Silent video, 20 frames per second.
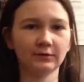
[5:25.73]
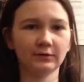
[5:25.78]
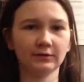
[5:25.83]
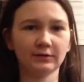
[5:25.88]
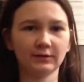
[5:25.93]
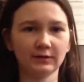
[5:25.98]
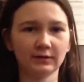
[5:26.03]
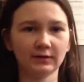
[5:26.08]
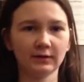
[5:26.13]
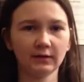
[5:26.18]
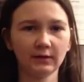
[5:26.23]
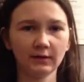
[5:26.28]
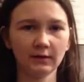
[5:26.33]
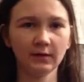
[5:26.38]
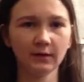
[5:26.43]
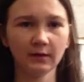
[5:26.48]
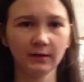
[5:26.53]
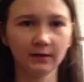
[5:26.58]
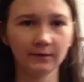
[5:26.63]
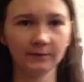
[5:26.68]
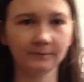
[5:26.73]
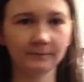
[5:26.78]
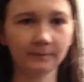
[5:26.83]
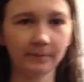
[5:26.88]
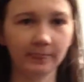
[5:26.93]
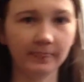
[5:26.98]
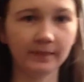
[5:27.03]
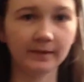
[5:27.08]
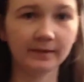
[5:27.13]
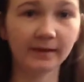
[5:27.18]
do anything.
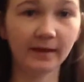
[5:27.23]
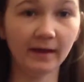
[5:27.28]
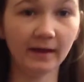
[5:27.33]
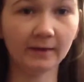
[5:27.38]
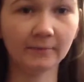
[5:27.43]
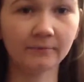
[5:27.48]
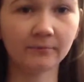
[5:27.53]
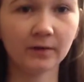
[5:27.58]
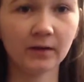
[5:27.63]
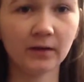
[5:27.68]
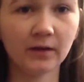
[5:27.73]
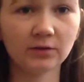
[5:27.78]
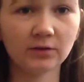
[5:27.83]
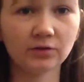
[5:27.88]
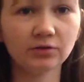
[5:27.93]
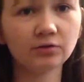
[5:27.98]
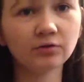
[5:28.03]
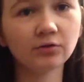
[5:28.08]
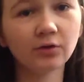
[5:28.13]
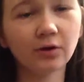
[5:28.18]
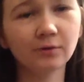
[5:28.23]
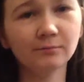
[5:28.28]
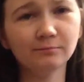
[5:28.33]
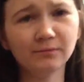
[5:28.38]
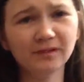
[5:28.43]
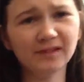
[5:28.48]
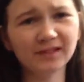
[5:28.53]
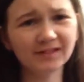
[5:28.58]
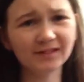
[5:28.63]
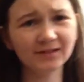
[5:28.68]
Yeah, I should have got a
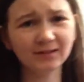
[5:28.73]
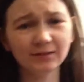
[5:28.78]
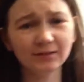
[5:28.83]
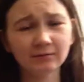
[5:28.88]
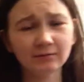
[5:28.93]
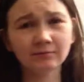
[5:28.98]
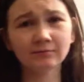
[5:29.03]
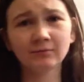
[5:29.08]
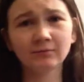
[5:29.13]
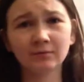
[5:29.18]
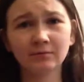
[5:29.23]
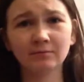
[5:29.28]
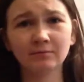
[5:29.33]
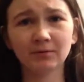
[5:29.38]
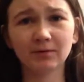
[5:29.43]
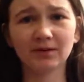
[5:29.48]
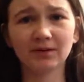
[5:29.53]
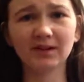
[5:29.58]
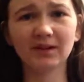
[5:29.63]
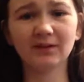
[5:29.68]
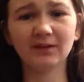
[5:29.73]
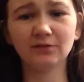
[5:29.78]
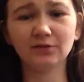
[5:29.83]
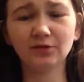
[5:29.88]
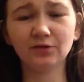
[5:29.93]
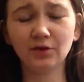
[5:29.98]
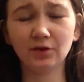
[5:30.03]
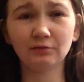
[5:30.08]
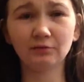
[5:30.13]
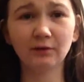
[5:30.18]
medium, but then I
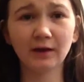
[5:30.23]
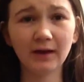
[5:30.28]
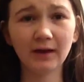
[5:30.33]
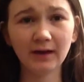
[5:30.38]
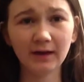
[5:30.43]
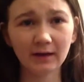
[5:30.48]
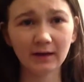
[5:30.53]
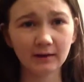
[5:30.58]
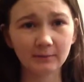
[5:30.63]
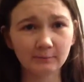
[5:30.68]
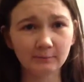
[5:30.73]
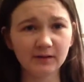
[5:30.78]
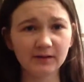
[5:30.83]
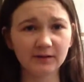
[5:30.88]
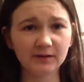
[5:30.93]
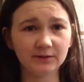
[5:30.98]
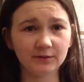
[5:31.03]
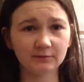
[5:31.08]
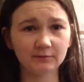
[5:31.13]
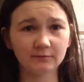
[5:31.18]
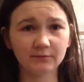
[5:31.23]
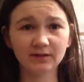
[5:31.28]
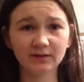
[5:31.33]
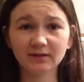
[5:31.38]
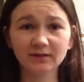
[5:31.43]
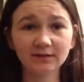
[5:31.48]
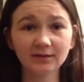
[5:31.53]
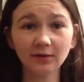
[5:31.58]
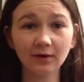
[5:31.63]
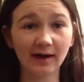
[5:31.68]
know medium.
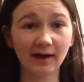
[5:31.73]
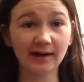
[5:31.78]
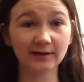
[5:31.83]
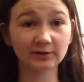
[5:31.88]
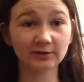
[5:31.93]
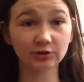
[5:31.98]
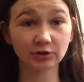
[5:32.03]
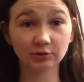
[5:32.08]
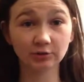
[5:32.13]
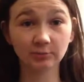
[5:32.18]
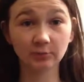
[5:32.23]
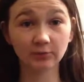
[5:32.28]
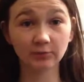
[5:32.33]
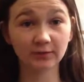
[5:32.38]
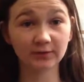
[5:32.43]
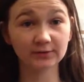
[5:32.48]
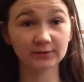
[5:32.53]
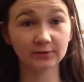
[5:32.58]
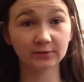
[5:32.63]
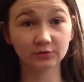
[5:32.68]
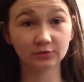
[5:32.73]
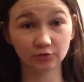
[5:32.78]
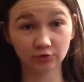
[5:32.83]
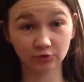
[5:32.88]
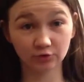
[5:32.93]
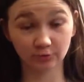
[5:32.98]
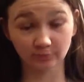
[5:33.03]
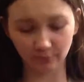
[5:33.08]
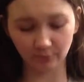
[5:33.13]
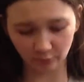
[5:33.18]
This is not extra small. This is
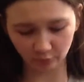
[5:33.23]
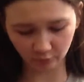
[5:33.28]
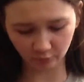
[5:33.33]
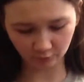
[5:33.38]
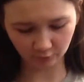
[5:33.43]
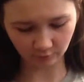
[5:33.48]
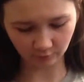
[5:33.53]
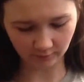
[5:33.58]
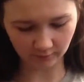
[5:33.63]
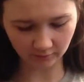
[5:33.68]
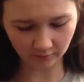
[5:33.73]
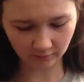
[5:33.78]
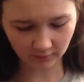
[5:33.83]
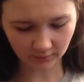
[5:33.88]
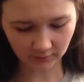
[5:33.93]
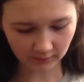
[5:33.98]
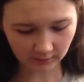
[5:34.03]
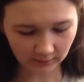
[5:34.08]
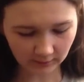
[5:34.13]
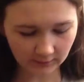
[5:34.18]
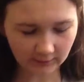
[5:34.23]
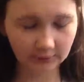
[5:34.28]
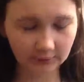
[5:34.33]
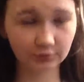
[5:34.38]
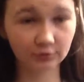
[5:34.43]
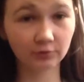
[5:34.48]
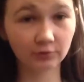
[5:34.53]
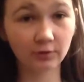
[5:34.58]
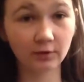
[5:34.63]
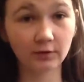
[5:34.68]
just small as well. I
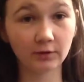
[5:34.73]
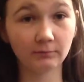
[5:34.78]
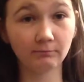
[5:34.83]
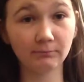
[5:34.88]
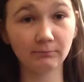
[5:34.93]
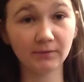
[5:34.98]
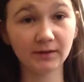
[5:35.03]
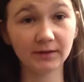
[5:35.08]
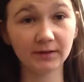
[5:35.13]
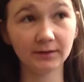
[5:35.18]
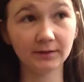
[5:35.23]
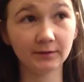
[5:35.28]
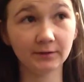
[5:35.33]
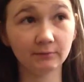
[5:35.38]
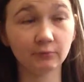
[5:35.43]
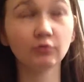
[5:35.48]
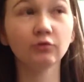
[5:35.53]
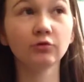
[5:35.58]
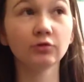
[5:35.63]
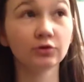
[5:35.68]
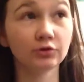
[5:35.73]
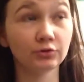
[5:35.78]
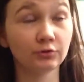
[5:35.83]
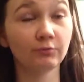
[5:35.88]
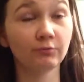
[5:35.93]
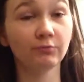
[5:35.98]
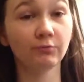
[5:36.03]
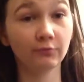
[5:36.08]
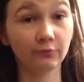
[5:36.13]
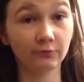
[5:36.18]
should have got a medium, or I
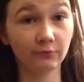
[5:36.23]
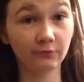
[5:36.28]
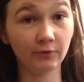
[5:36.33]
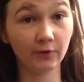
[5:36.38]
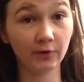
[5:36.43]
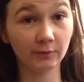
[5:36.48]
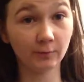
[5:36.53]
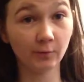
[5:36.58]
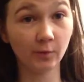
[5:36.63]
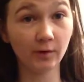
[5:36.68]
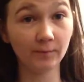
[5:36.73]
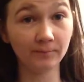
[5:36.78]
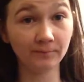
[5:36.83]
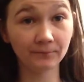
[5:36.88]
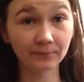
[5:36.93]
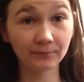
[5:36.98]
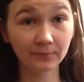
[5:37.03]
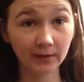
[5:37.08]
should have bought the right one.